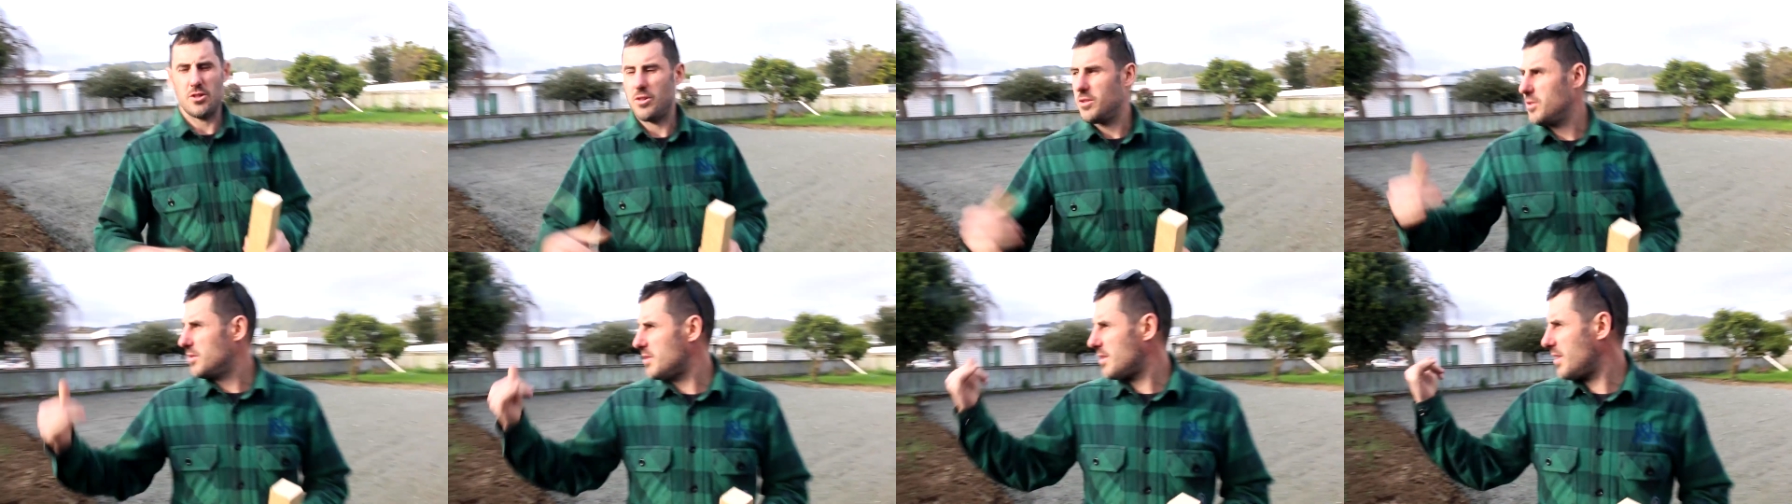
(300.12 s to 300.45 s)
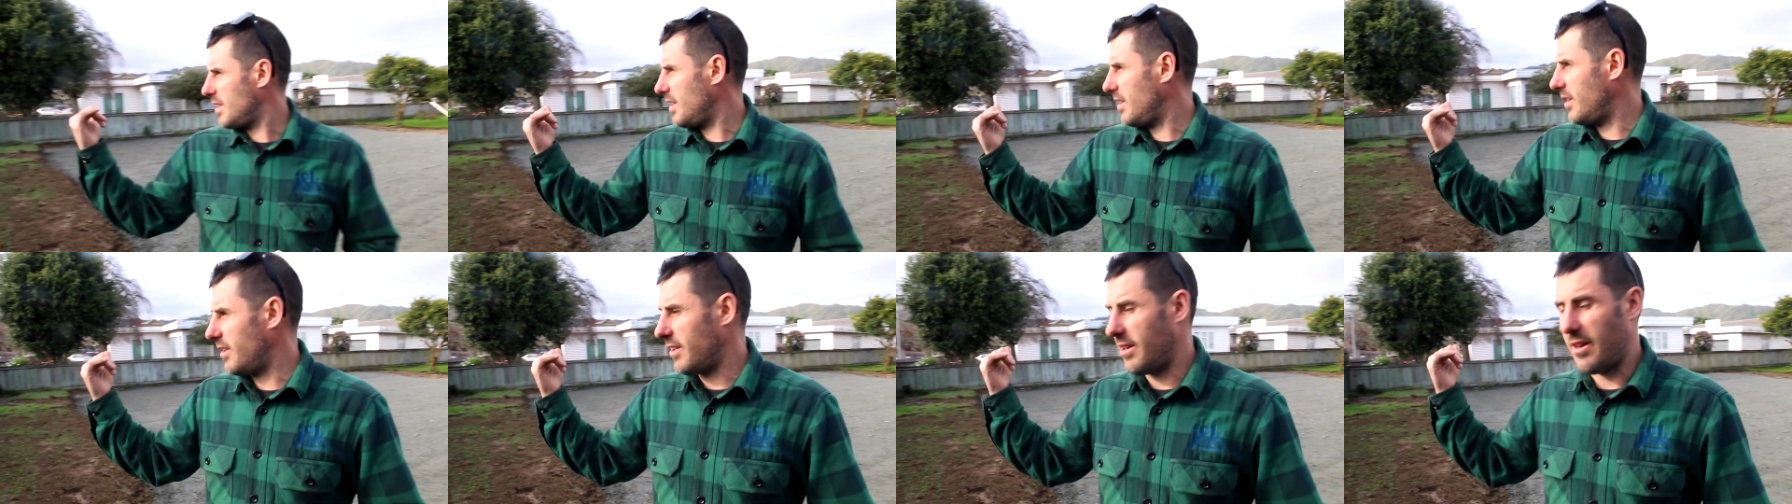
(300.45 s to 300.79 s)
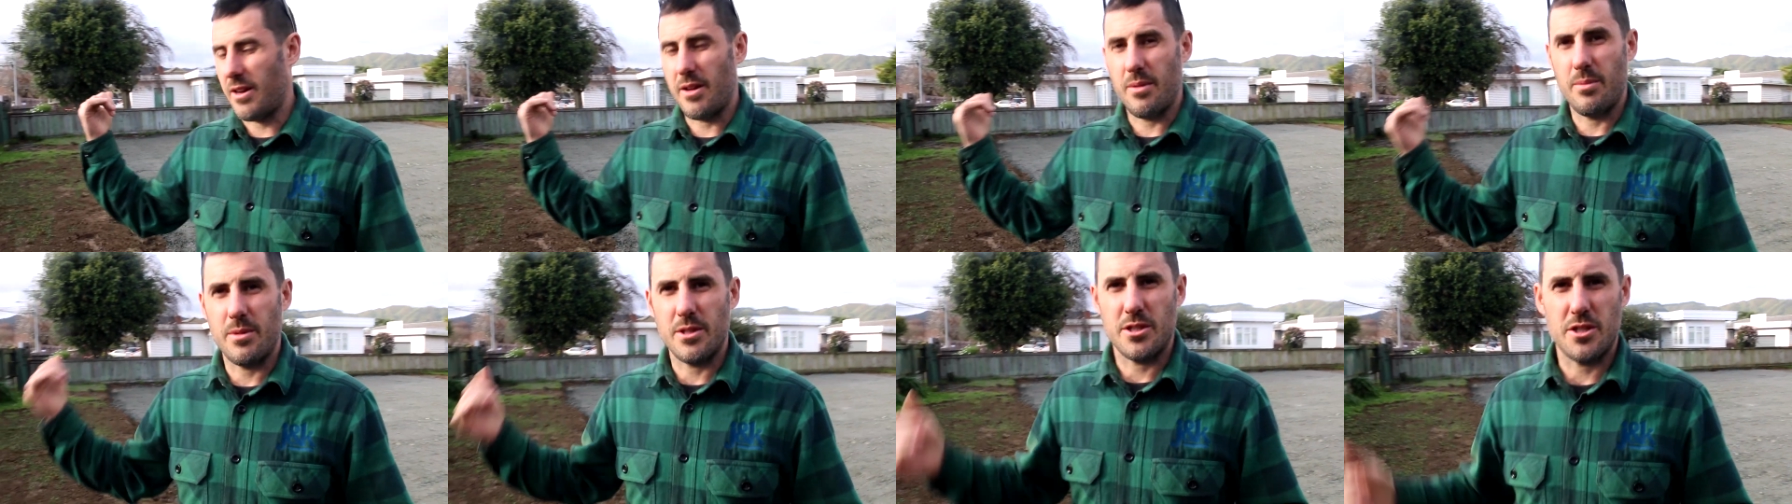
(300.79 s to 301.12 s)
use
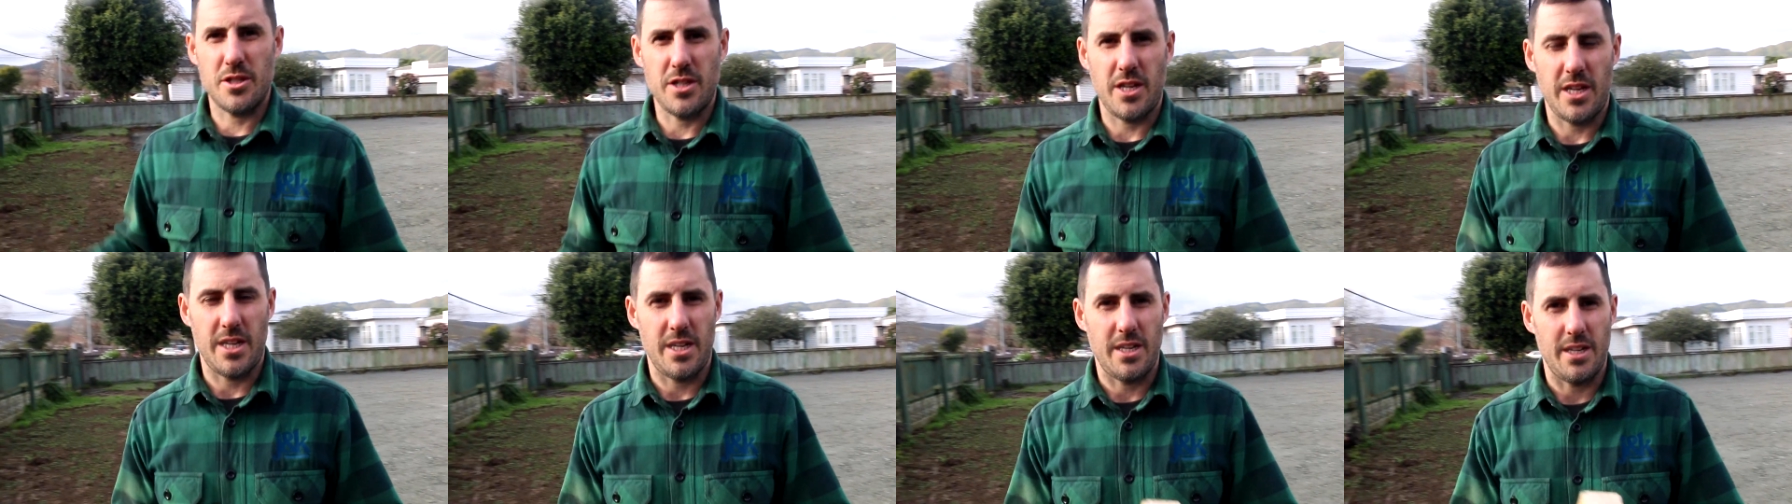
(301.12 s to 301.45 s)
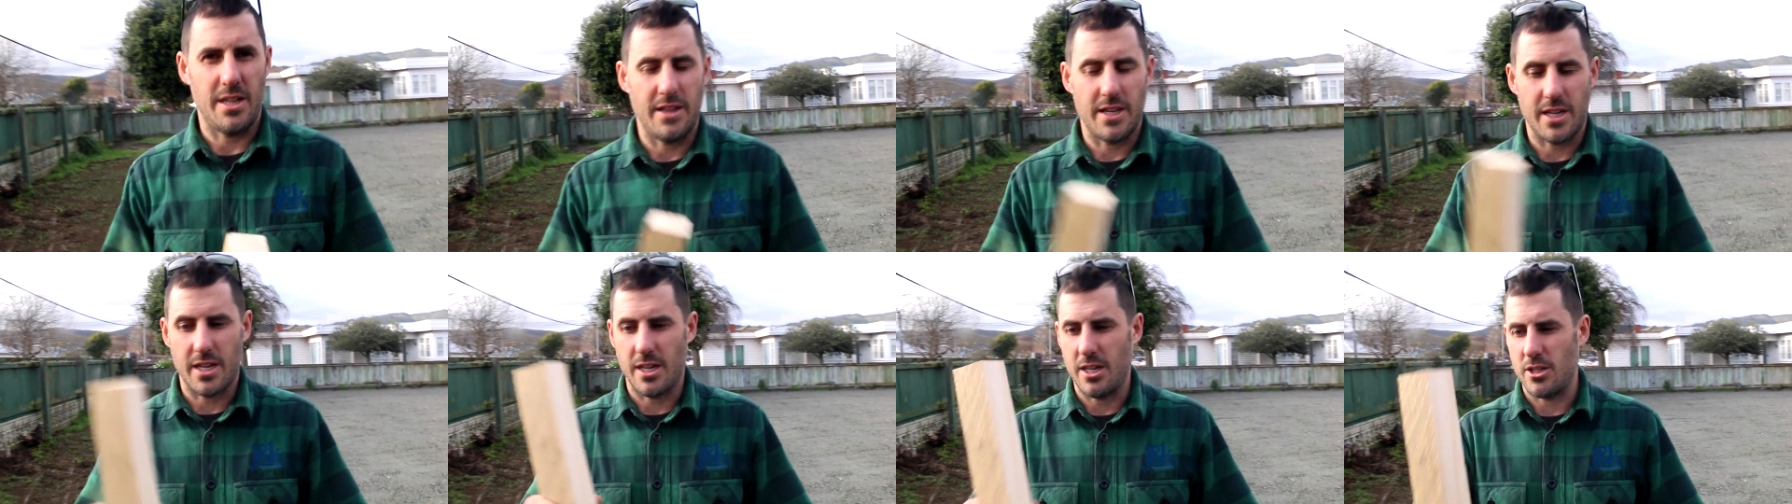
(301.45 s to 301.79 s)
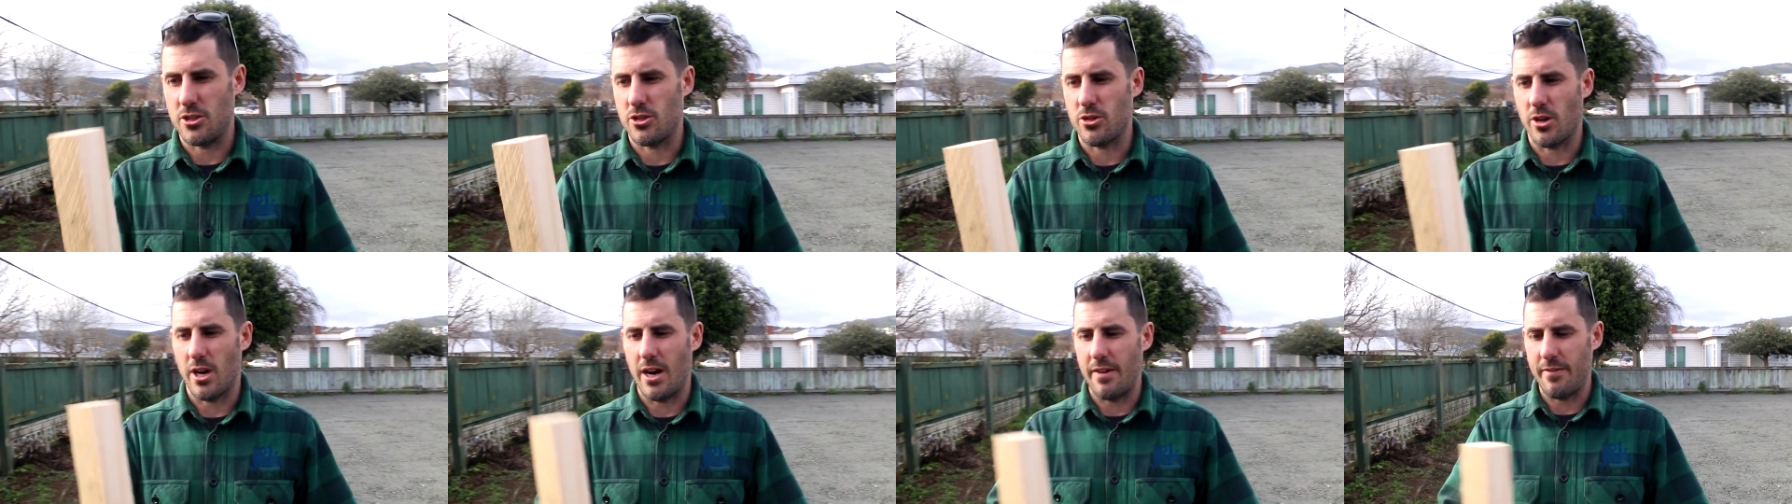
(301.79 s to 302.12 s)
their machine and they're
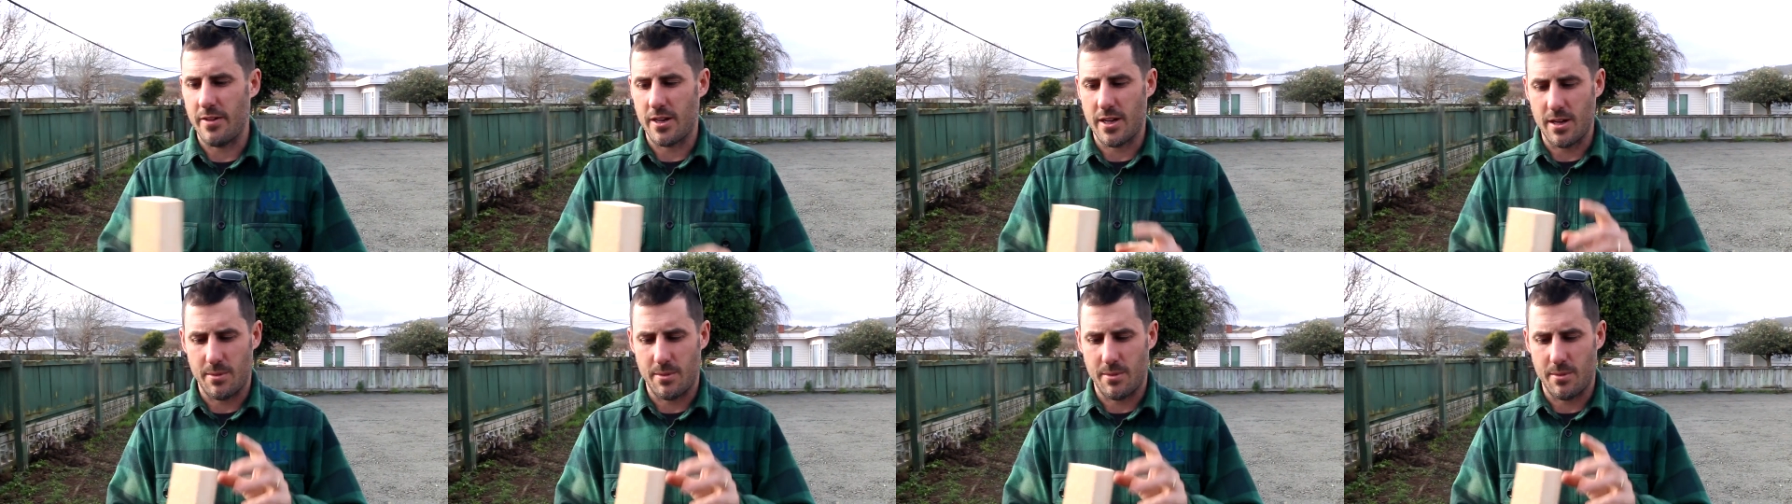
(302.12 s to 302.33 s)
going to drive a